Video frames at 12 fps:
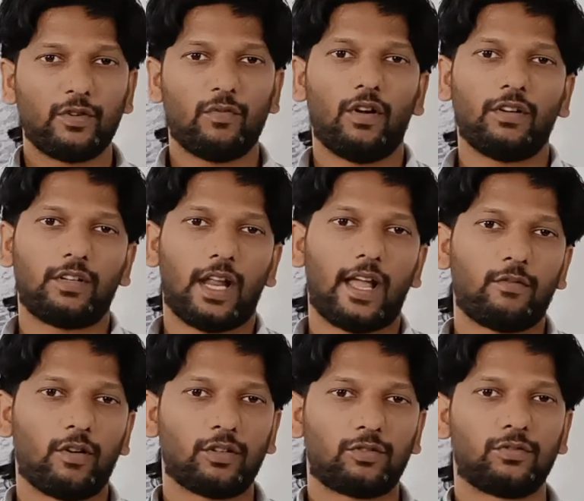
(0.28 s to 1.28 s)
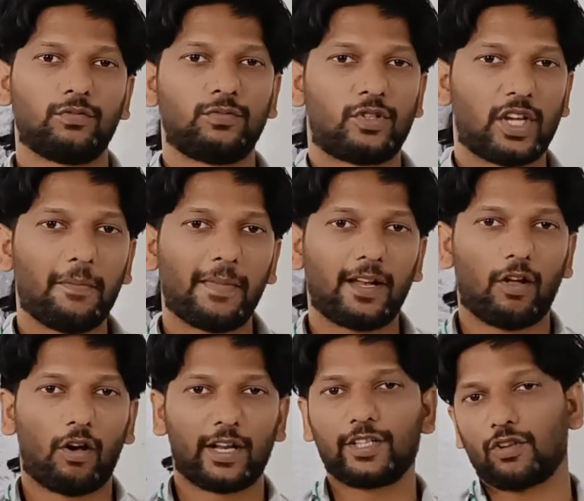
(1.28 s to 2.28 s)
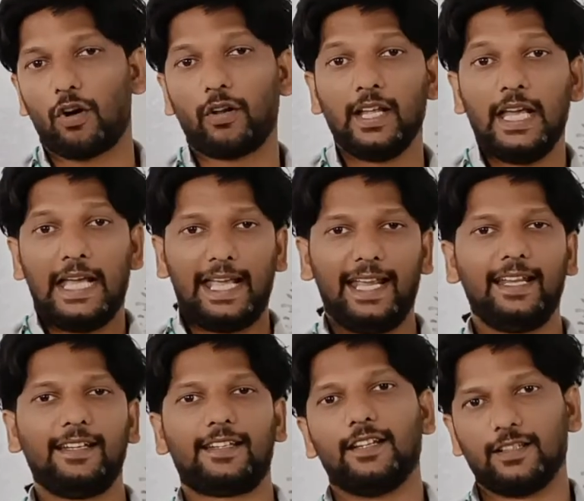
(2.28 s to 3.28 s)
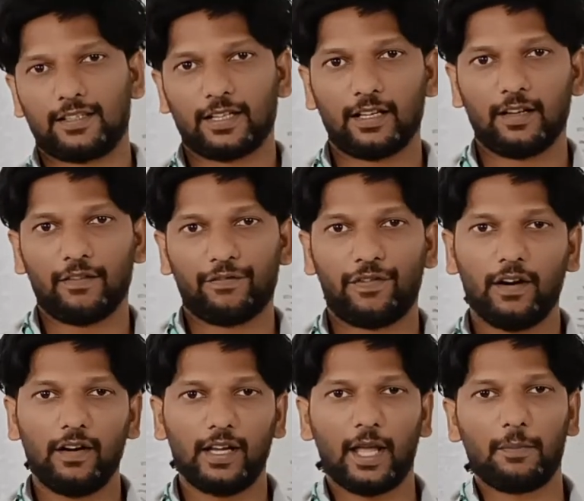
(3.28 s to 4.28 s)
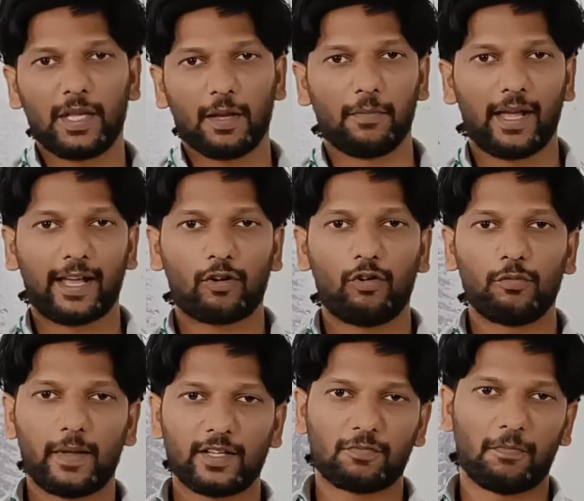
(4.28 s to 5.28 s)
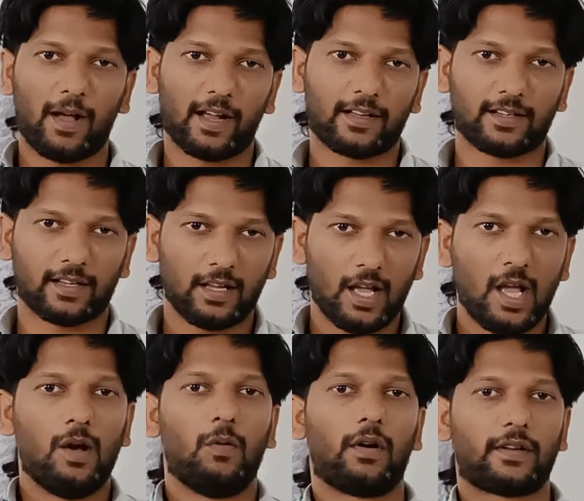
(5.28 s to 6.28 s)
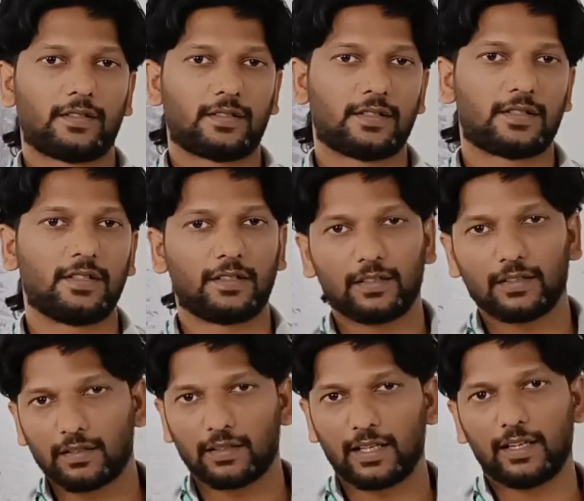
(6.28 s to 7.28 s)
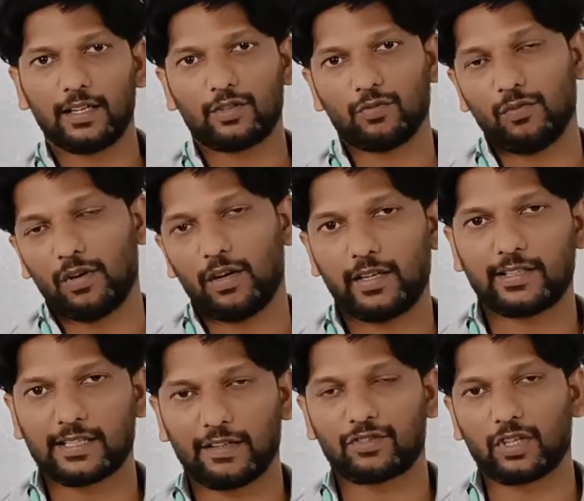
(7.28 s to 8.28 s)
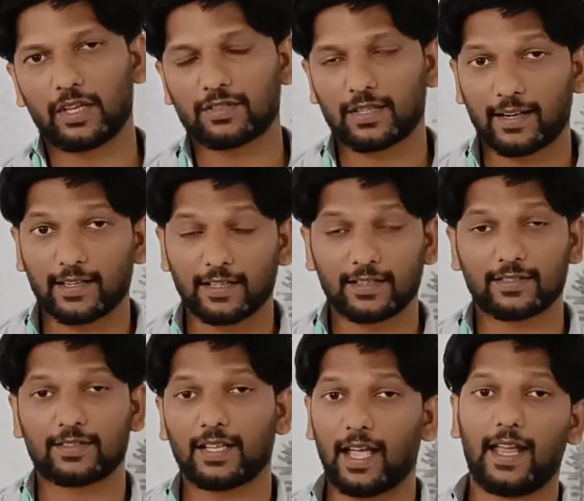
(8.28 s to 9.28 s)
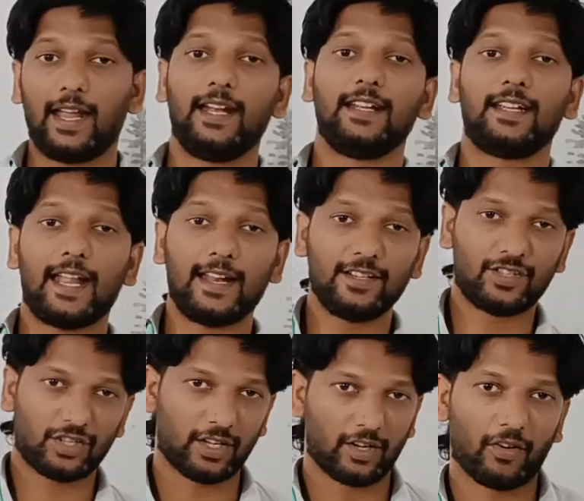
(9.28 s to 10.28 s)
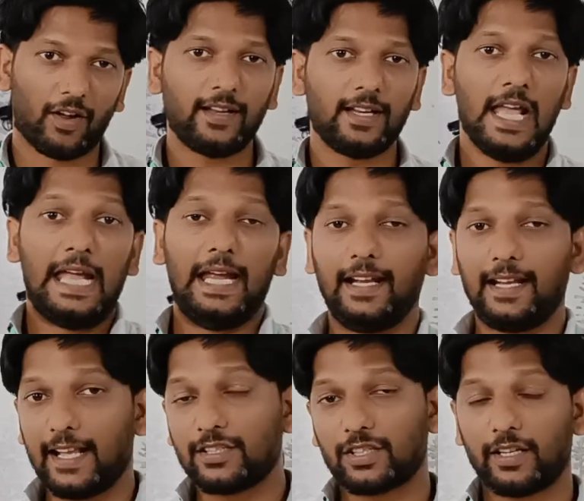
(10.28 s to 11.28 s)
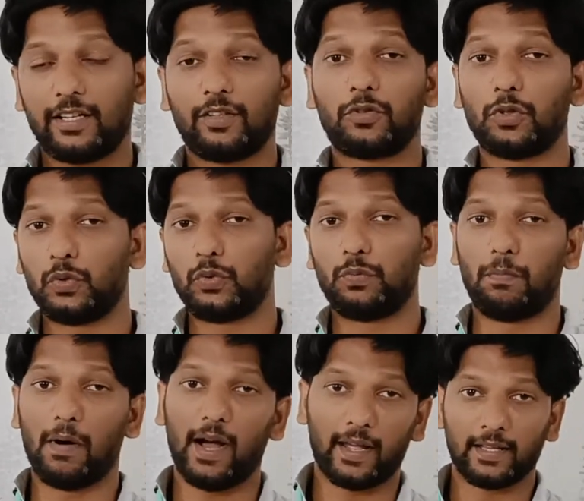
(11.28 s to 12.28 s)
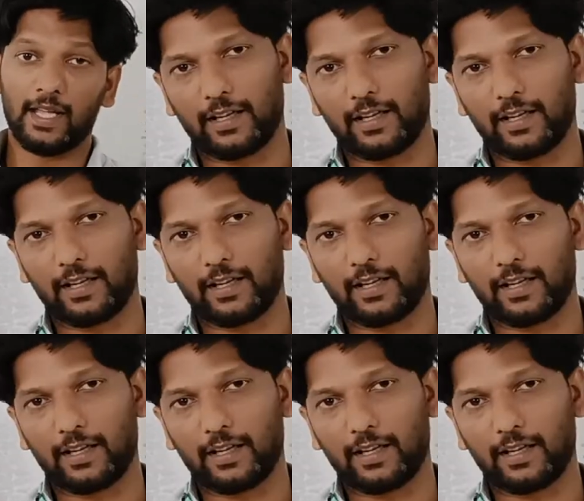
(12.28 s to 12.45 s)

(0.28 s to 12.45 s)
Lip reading: I want to share my knowledge on intent for ABM, account-based marketing. What is this intent? The English word itself says that it is intention, right? Intention to buy.